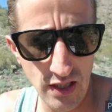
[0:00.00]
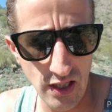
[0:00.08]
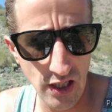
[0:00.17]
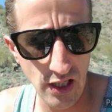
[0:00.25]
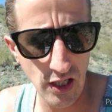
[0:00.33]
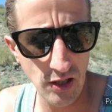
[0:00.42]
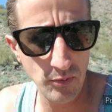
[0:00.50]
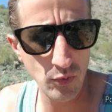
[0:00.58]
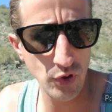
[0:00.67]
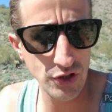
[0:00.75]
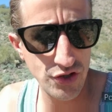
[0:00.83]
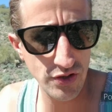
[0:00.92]
um,
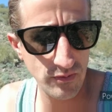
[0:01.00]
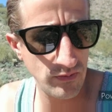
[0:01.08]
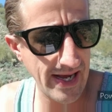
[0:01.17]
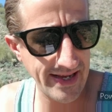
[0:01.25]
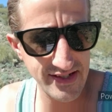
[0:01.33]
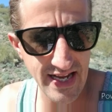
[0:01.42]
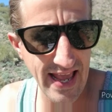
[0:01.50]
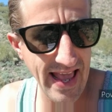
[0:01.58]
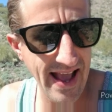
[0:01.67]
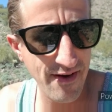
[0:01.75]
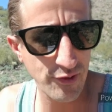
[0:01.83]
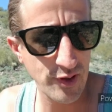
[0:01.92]
which has
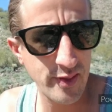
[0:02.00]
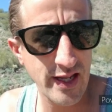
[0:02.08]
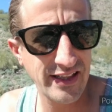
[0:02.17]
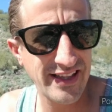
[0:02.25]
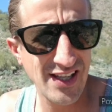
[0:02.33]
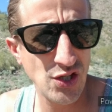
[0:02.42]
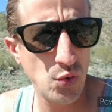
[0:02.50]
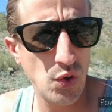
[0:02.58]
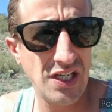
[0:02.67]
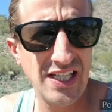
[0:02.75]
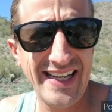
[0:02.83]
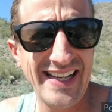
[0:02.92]
everything that you
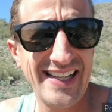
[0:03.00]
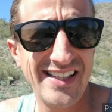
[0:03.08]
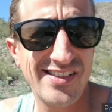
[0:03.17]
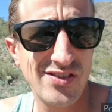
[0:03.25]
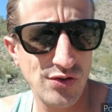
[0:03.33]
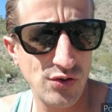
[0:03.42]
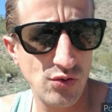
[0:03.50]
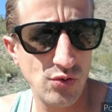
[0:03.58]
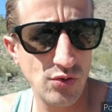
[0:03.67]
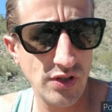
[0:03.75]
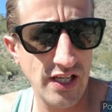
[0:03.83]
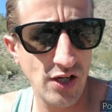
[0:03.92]
would need
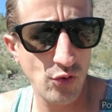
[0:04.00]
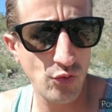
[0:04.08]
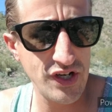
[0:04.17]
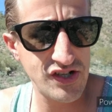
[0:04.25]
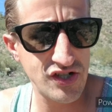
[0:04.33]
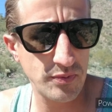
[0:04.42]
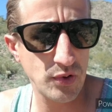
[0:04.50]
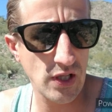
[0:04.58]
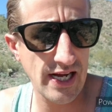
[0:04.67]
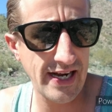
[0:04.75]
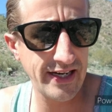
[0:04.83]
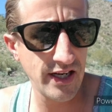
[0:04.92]
to get a
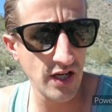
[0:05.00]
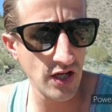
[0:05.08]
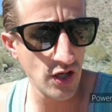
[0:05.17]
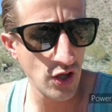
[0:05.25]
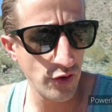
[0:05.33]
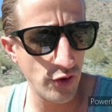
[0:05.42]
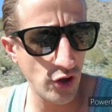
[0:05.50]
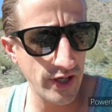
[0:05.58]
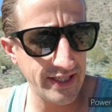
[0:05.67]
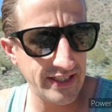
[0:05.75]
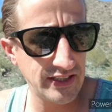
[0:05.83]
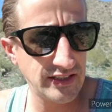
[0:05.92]
resupply. There
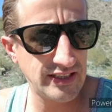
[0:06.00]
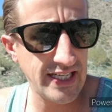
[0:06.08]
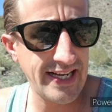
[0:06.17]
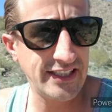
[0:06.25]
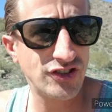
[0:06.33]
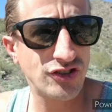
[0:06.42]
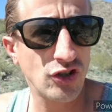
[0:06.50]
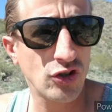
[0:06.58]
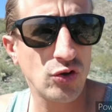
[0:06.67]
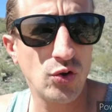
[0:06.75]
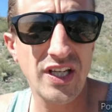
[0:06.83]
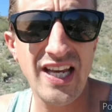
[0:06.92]
is a
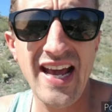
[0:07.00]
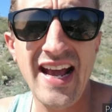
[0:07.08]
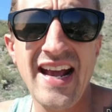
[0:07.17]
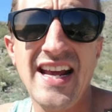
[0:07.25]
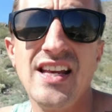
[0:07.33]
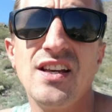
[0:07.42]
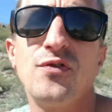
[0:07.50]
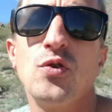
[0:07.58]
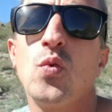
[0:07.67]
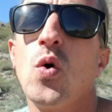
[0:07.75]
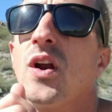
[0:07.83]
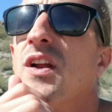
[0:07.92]
Circle K if
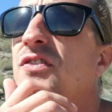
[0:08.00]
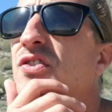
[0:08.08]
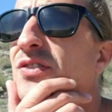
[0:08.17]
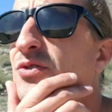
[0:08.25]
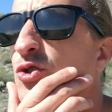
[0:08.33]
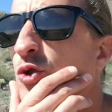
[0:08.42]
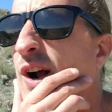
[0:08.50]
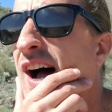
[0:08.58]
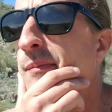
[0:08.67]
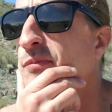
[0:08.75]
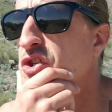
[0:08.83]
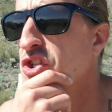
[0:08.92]
you wanted to
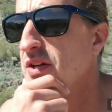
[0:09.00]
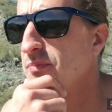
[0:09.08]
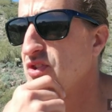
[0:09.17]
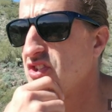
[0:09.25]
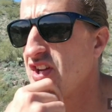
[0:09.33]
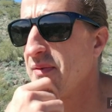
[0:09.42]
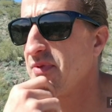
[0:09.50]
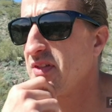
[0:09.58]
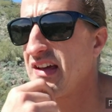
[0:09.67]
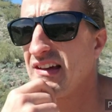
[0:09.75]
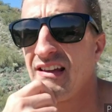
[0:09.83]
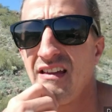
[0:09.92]
drop ship
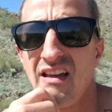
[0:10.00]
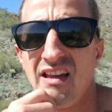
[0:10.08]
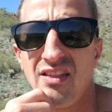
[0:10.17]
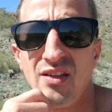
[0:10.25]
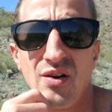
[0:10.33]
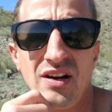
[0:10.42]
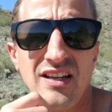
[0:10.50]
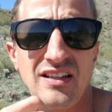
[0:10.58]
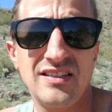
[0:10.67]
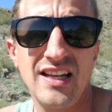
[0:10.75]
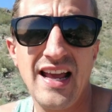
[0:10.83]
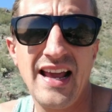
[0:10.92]
something. There
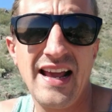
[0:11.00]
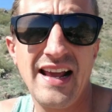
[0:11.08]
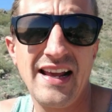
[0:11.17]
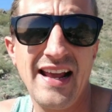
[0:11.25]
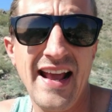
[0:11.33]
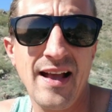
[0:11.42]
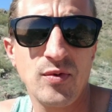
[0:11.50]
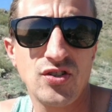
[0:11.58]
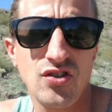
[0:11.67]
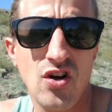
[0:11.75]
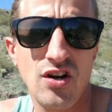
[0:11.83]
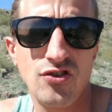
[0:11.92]
is a
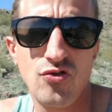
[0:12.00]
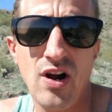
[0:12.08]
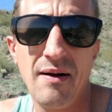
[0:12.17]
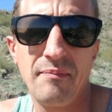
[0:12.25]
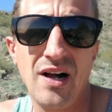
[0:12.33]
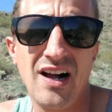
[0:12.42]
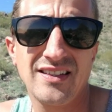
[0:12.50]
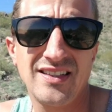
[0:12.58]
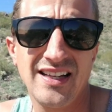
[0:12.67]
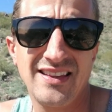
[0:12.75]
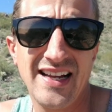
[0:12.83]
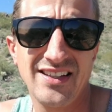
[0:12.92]
Amazon drop box
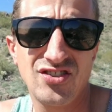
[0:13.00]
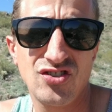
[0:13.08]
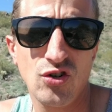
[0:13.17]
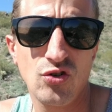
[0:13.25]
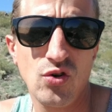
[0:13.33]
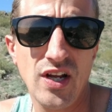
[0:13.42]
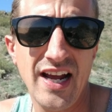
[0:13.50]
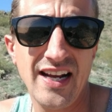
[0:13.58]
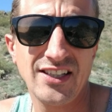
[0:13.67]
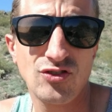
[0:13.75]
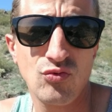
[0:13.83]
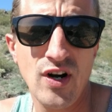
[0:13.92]
at that Circle K
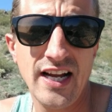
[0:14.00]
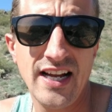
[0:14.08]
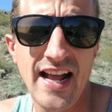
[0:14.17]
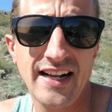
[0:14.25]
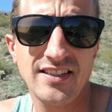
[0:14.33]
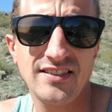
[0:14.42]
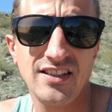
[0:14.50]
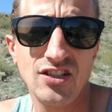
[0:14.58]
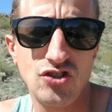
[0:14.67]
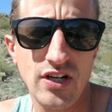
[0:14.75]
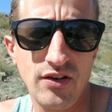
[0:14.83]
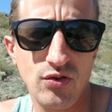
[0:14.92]
that's right next to
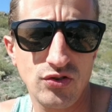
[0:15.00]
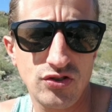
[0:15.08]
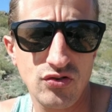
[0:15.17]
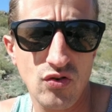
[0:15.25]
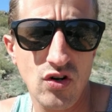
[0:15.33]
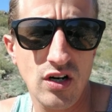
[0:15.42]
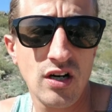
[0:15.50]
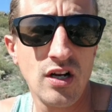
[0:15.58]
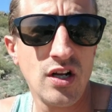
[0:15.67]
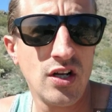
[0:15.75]
the general store,